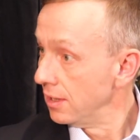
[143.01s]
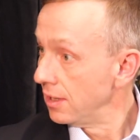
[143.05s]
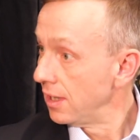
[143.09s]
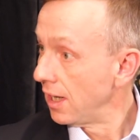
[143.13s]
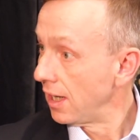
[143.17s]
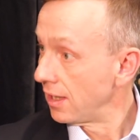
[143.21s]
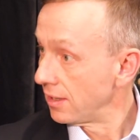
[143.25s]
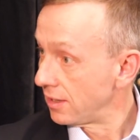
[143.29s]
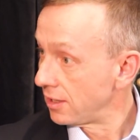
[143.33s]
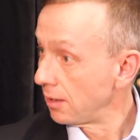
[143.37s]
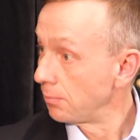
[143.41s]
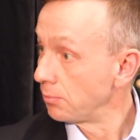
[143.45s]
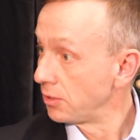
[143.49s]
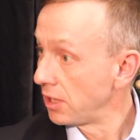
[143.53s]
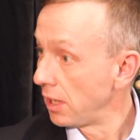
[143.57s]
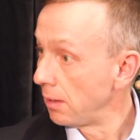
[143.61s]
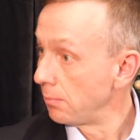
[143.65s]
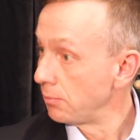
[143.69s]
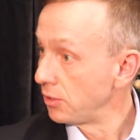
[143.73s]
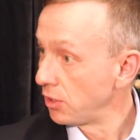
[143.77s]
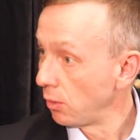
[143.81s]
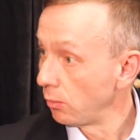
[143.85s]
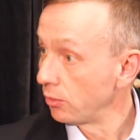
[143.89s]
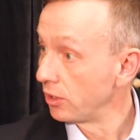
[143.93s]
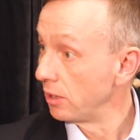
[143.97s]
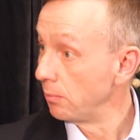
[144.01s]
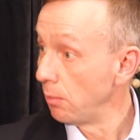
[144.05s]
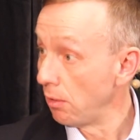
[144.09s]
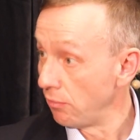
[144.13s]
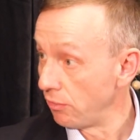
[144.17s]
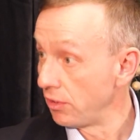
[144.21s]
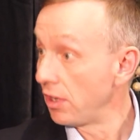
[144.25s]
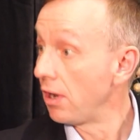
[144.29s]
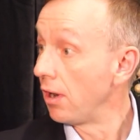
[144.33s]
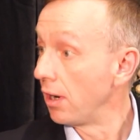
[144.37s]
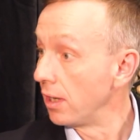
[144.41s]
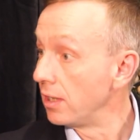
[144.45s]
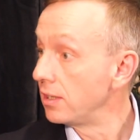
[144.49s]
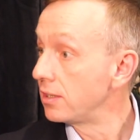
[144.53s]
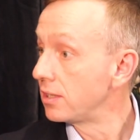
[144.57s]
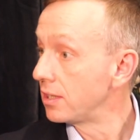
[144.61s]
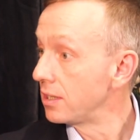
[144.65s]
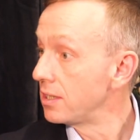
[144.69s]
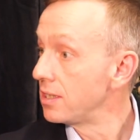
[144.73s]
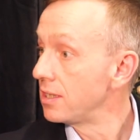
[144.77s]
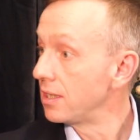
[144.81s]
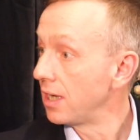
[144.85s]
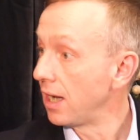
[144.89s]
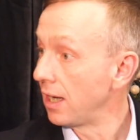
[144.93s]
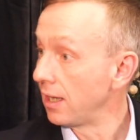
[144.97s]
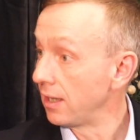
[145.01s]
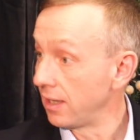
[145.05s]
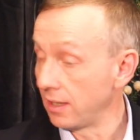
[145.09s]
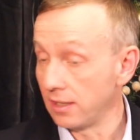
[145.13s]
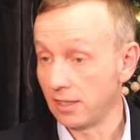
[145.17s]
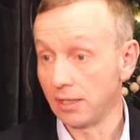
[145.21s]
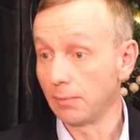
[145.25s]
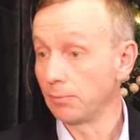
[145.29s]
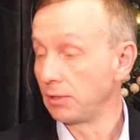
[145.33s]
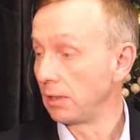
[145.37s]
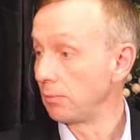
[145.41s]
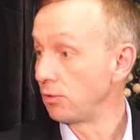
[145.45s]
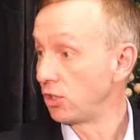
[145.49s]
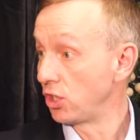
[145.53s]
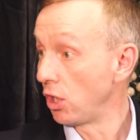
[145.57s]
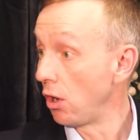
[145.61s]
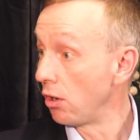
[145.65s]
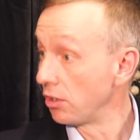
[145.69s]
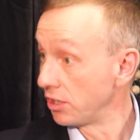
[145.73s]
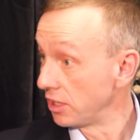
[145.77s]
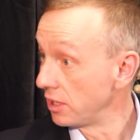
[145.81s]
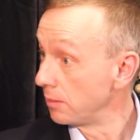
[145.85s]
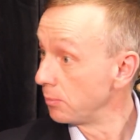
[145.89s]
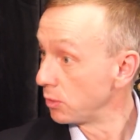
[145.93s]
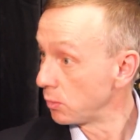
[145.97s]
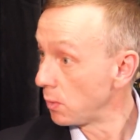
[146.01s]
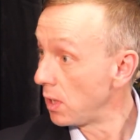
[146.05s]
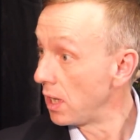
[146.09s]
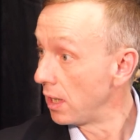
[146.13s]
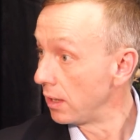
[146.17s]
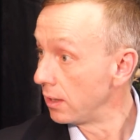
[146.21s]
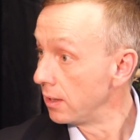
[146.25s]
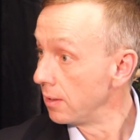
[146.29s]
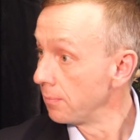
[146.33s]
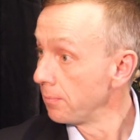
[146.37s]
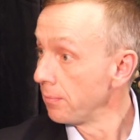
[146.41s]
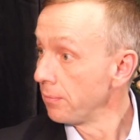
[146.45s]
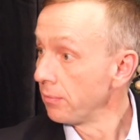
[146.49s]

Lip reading: and sometimes holding them overnight and then sometimes charging them as well.